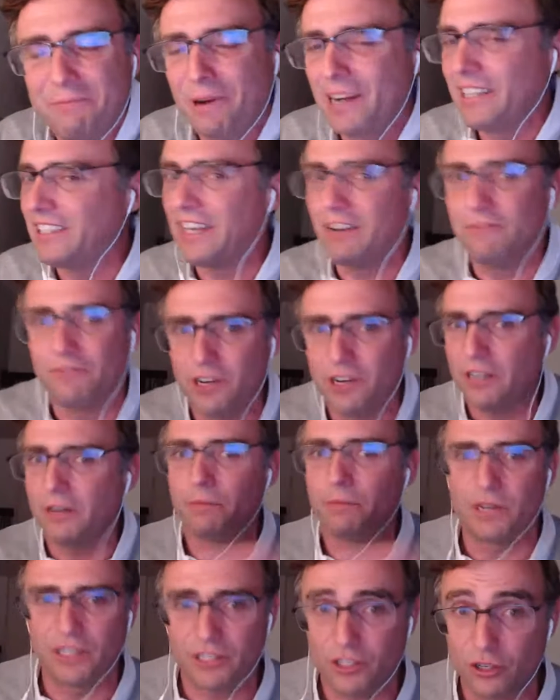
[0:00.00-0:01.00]
by Telefonica,
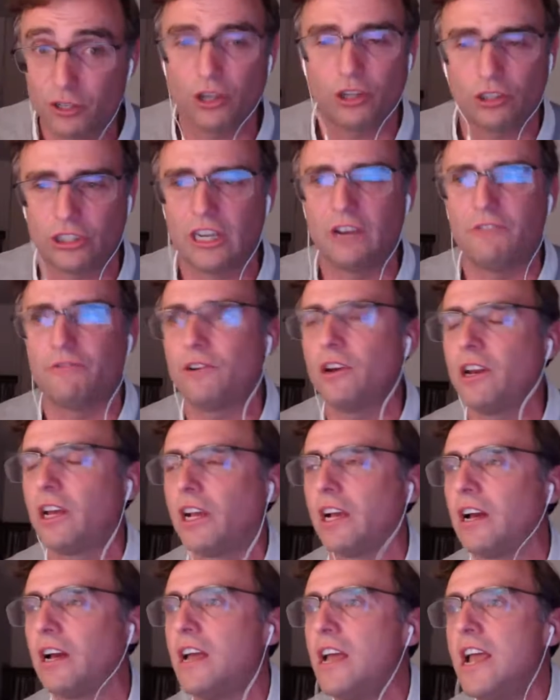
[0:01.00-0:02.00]
but it's not
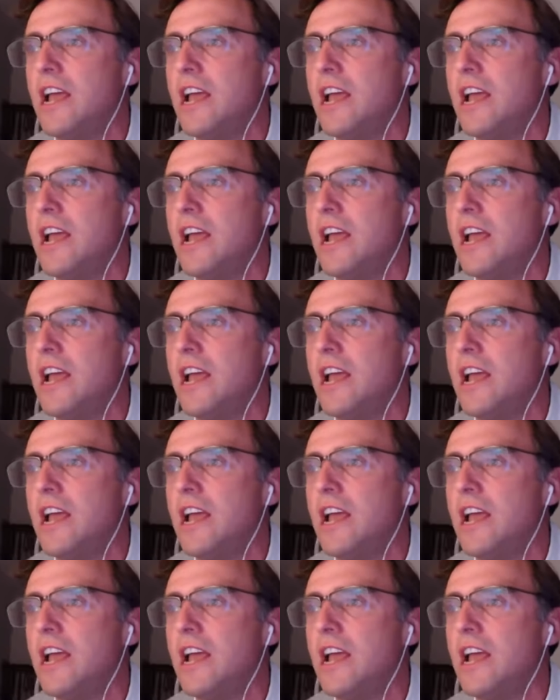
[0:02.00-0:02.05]
Telefonica.